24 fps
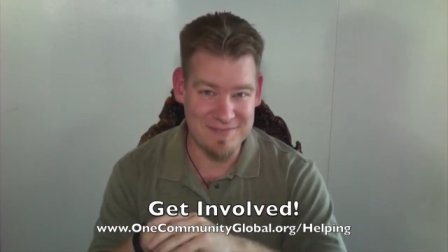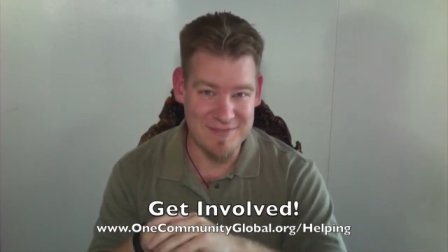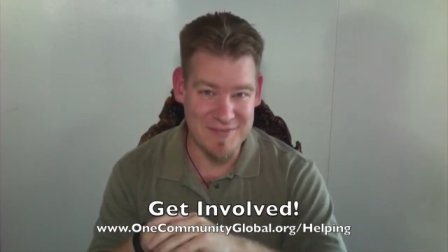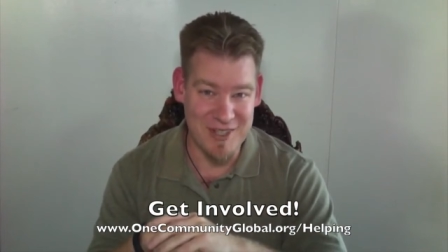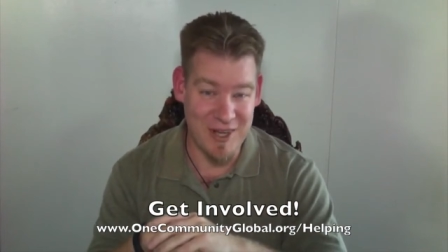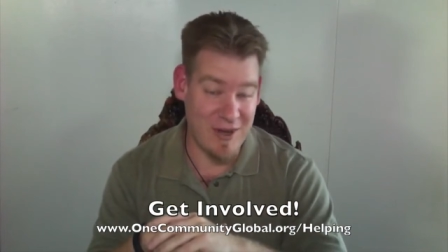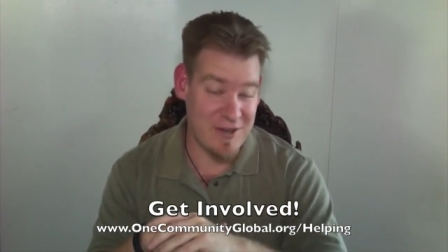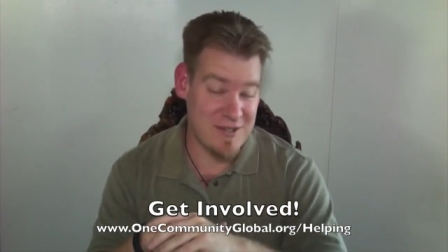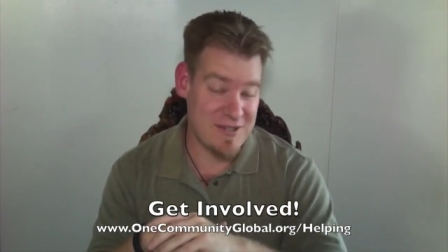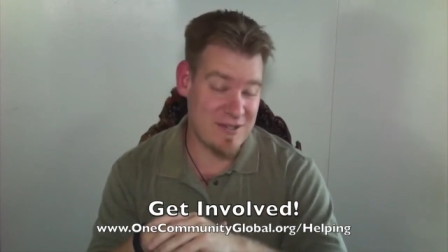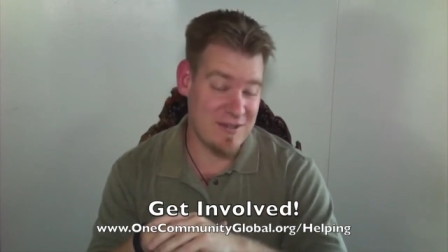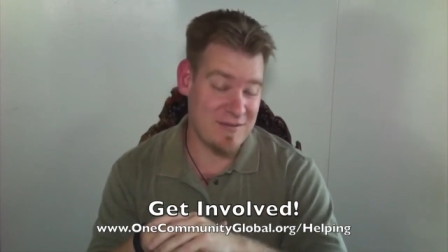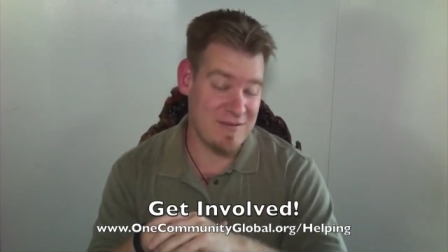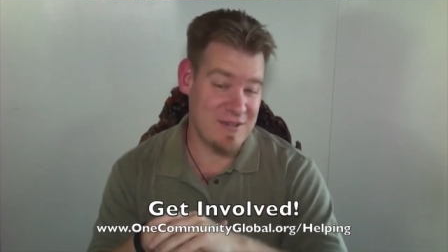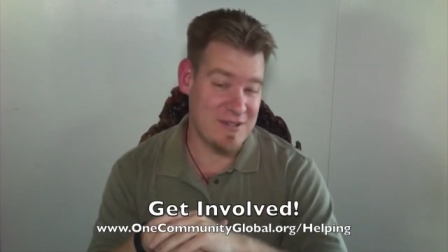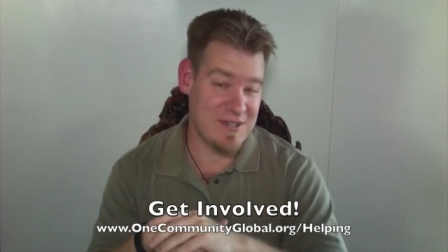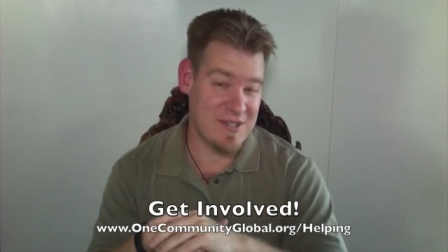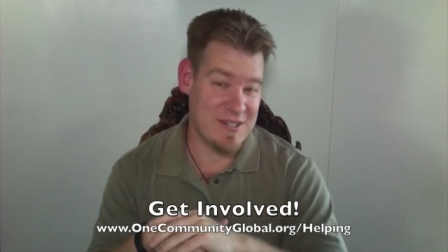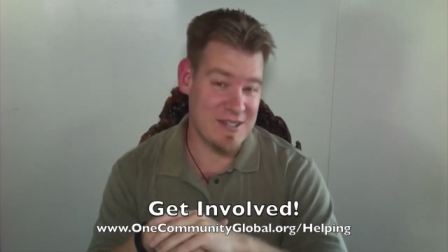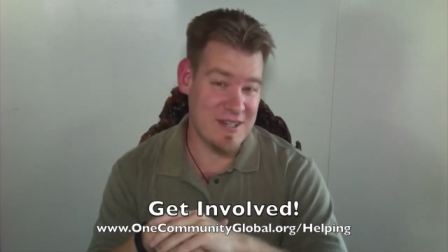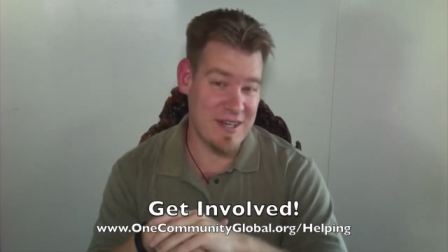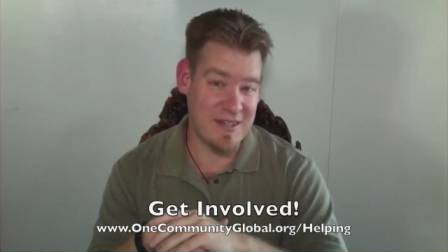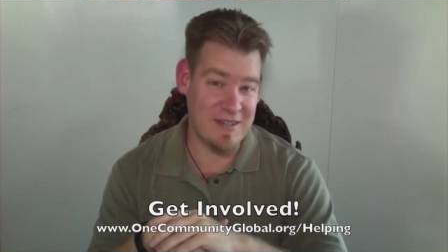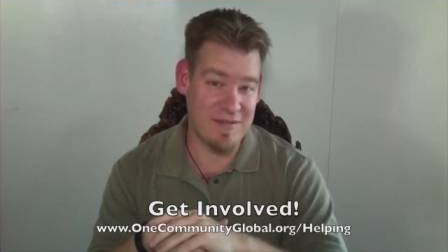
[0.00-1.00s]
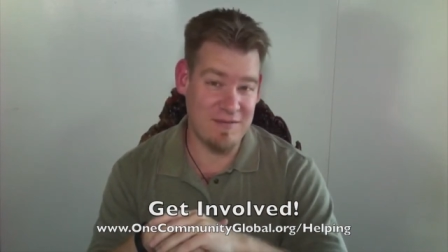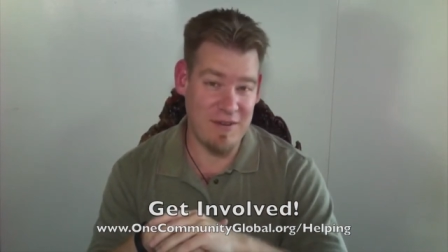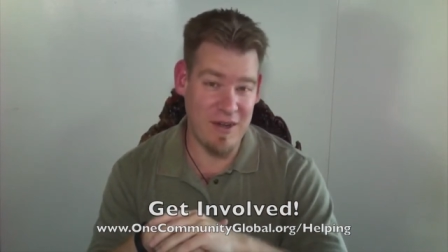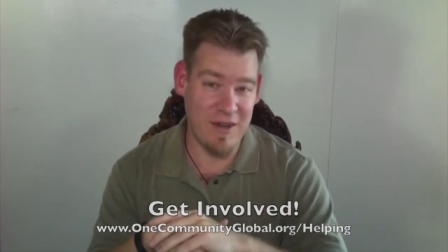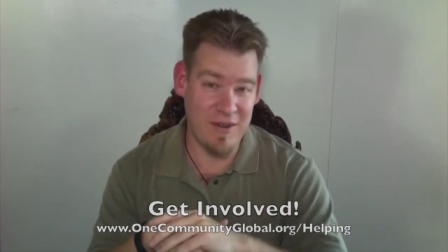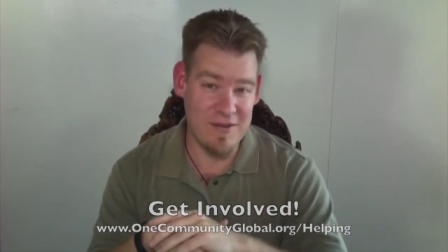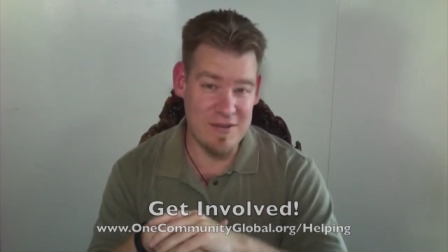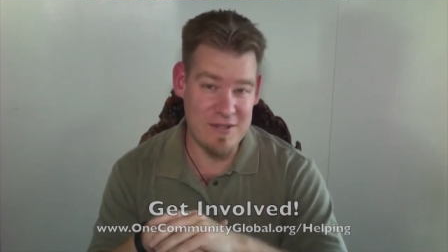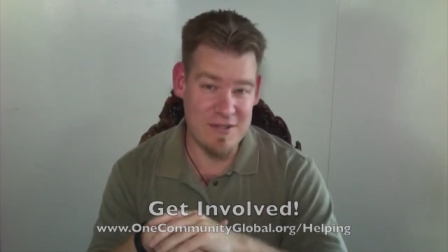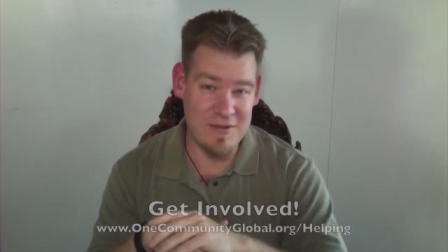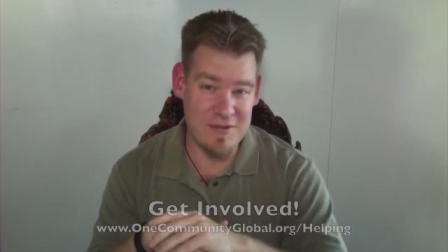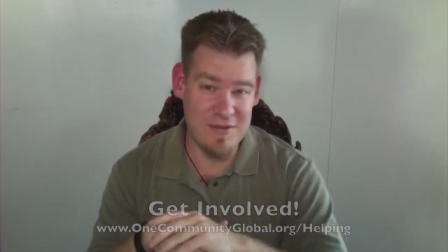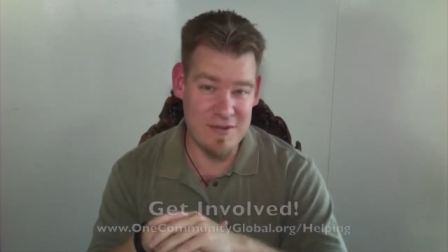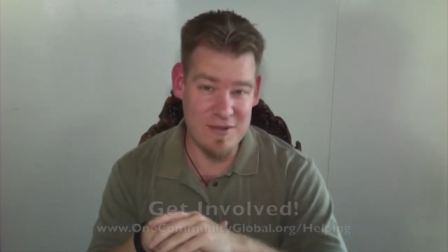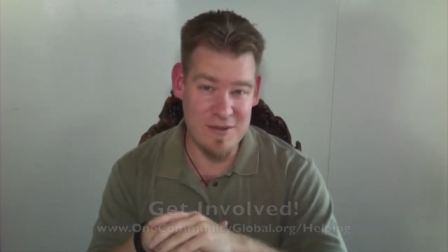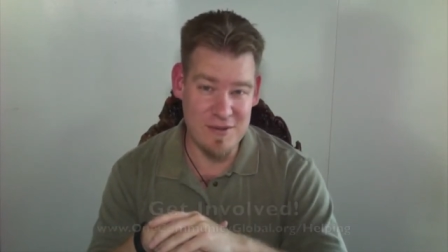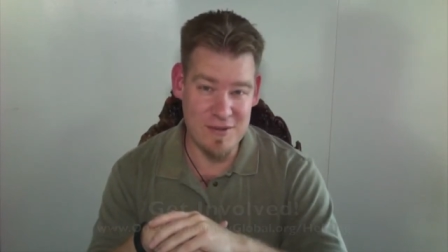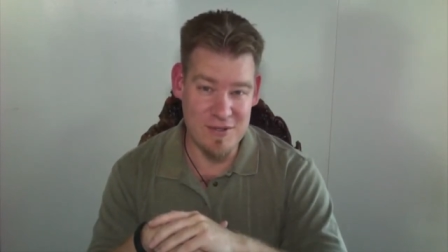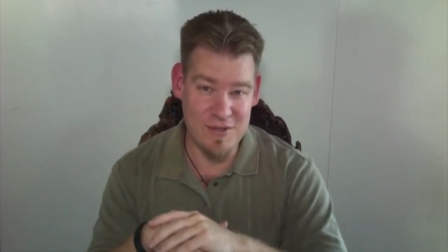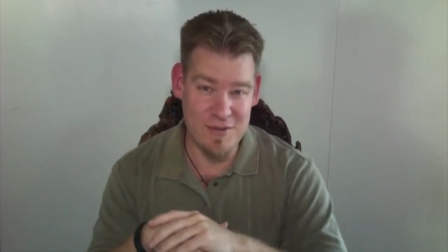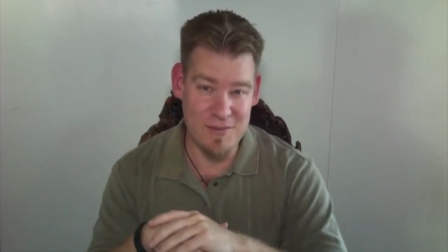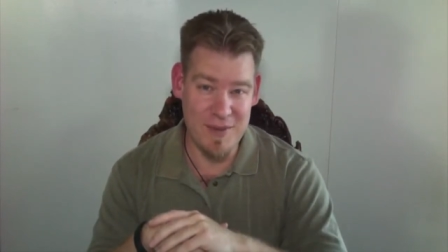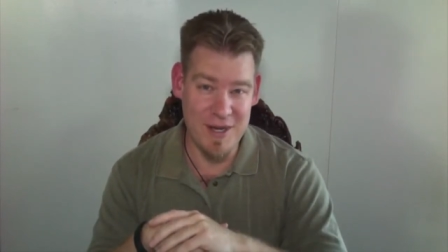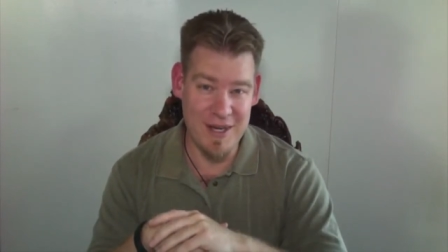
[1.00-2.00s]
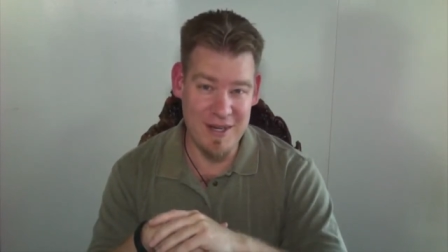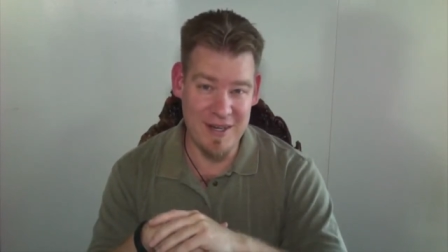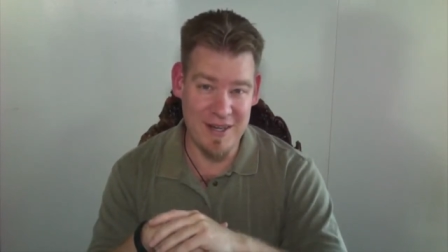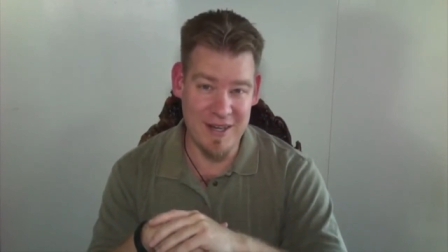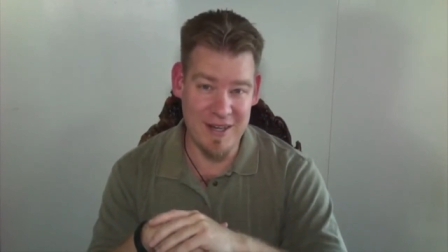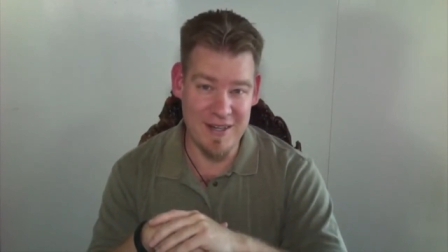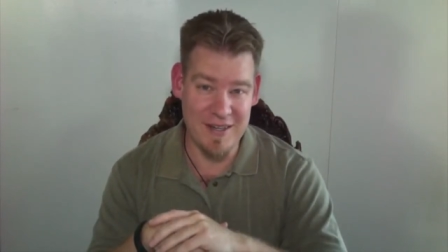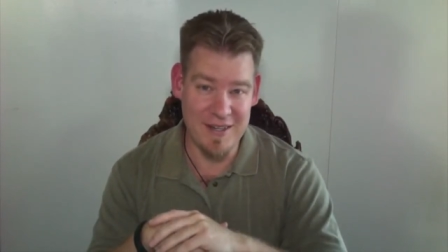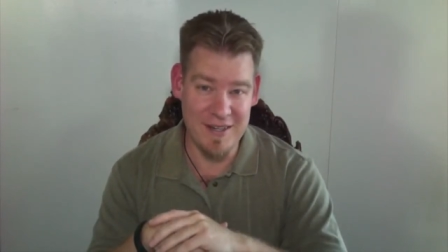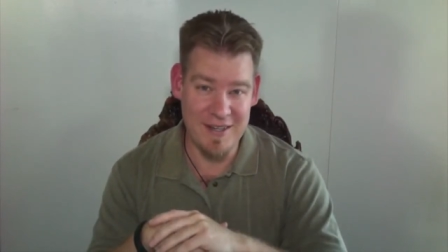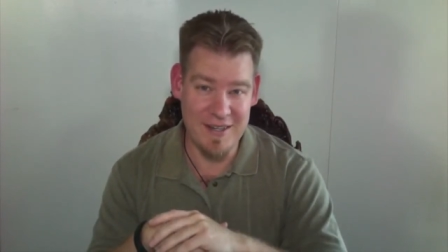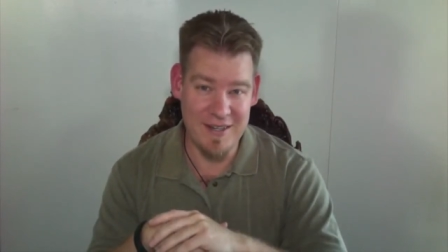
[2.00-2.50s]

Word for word: Also, if you'd just like to follow us through social media,